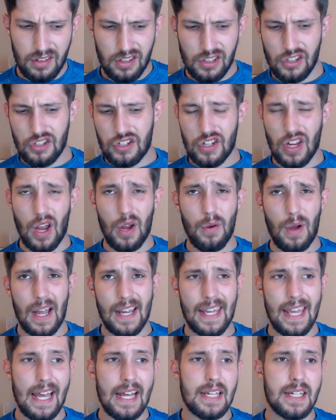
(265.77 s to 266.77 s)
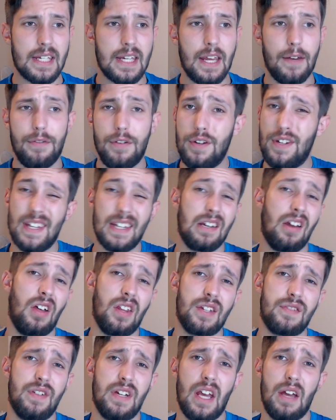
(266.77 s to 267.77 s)
So I guess if you did like
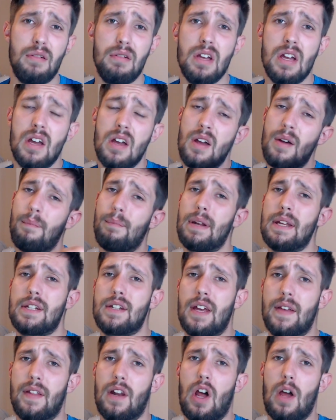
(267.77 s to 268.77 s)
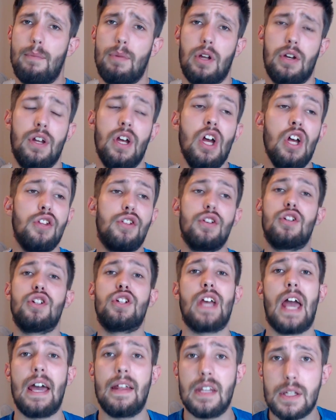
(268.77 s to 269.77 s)
this video, please do hit the like button. Do
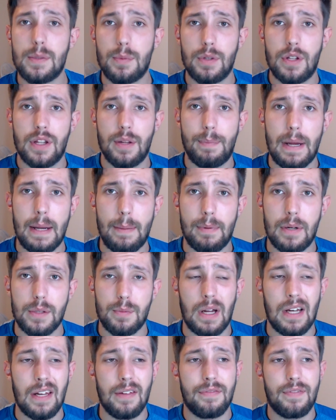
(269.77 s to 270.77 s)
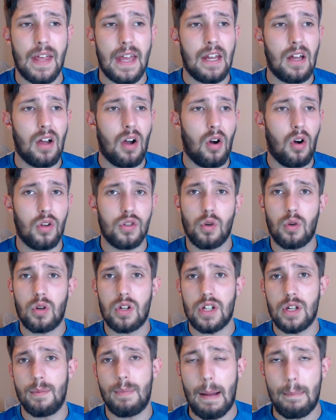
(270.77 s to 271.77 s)
share this with other people as well if they are talking
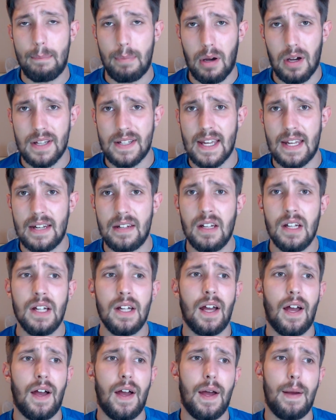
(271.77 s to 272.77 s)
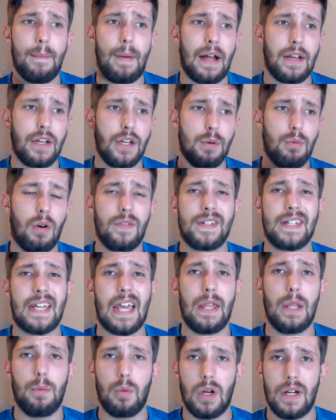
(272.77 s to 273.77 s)
to you about biotin and you want to
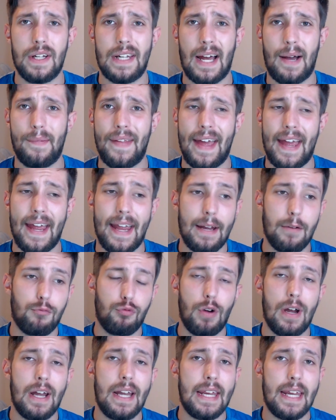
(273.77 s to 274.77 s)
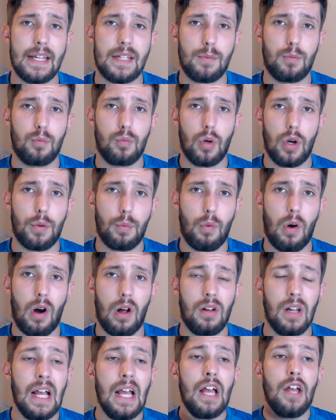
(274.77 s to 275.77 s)
get the word out there. It really isn't
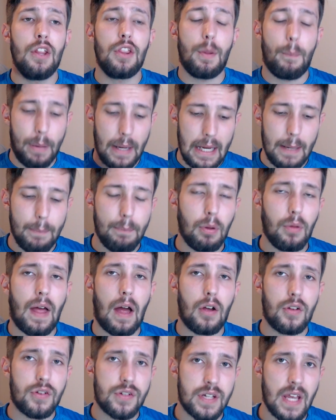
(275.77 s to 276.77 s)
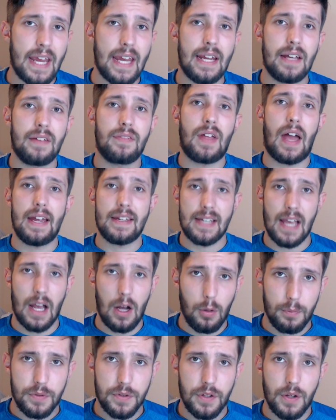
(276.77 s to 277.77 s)
worthwhile. The people that are saying that it's
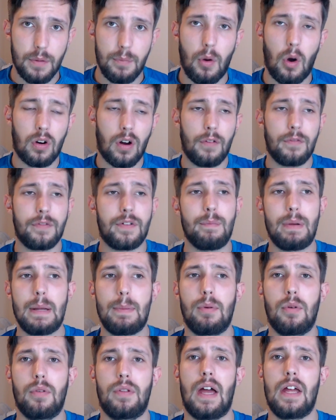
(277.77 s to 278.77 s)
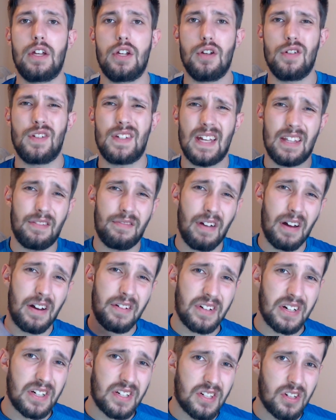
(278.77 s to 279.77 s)
helped them are often people that used it at the very,
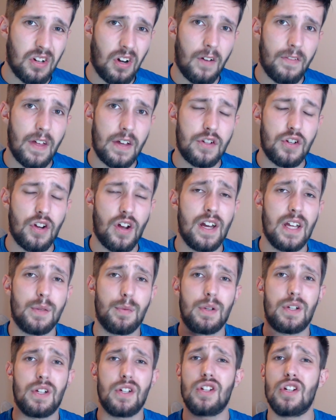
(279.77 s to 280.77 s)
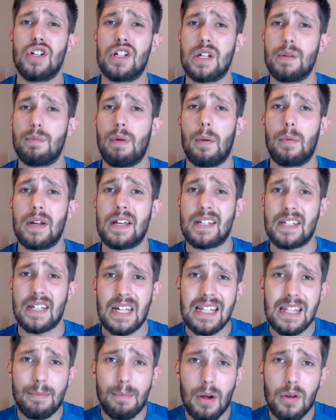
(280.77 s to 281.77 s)
very start of their journeys, which is usually where we
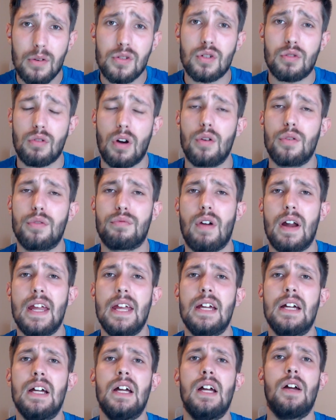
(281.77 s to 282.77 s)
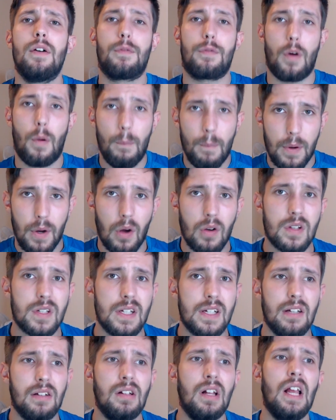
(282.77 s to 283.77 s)
see the most growth rate from
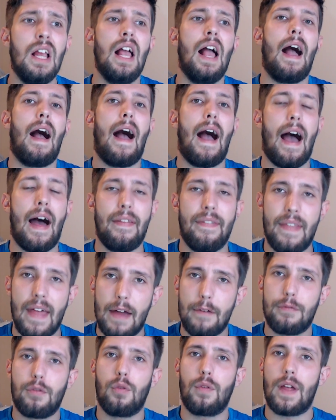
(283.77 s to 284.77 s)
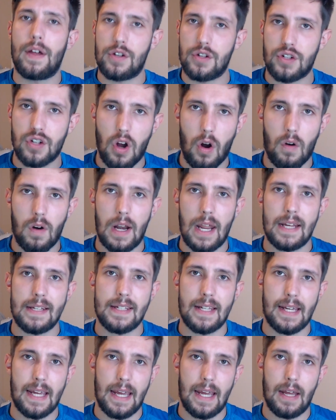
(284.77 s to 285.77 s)
minoxidil, and therefore they're just
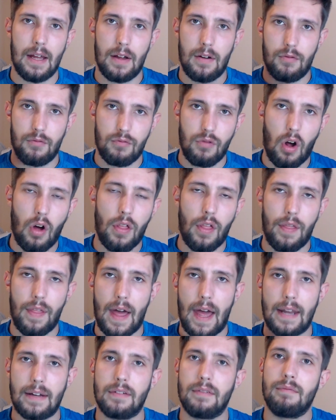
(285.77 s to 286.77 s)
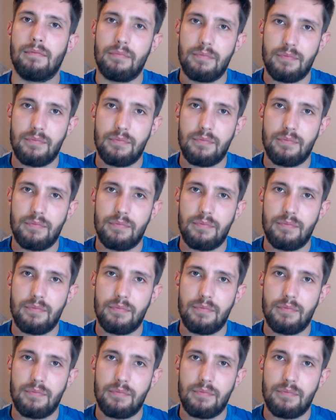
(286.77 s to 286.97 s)
correlating it rather than